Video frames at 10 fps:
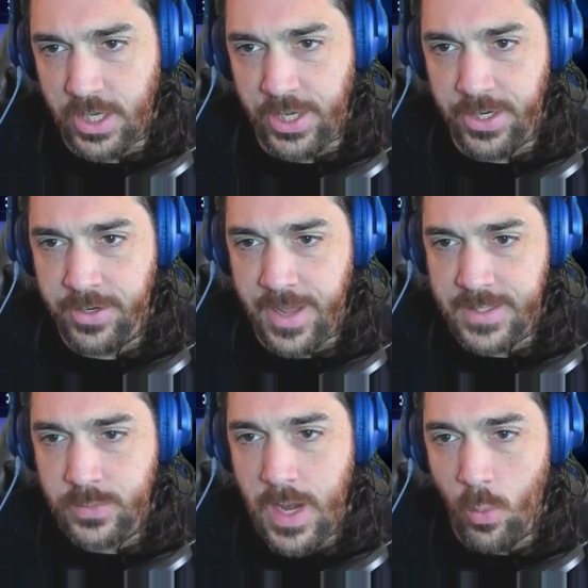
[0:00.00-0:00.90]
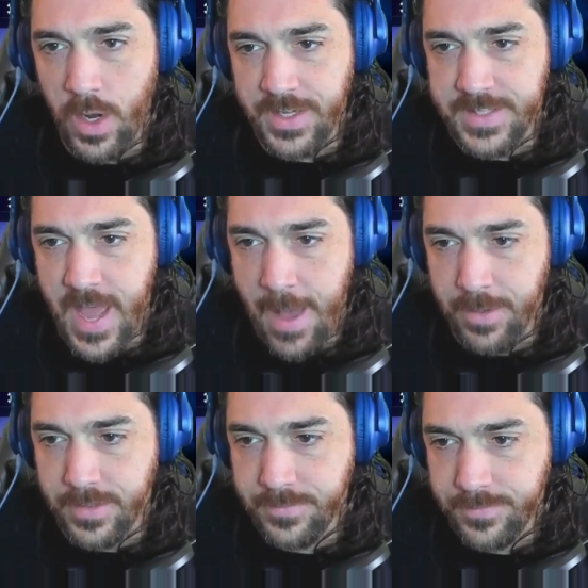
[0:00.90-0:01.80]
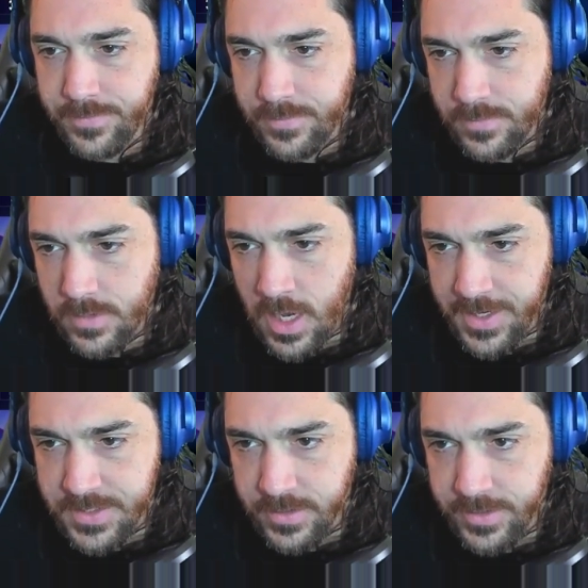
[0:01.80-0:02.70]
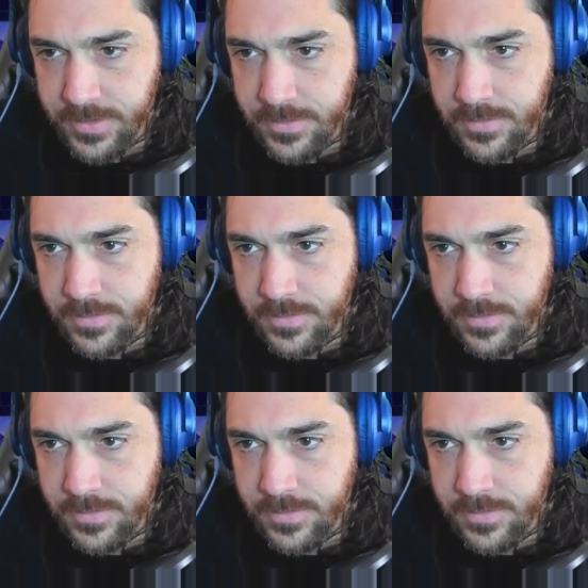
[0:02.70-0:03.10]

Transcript: Good. Okay, that's what I wanted to happen, honestly.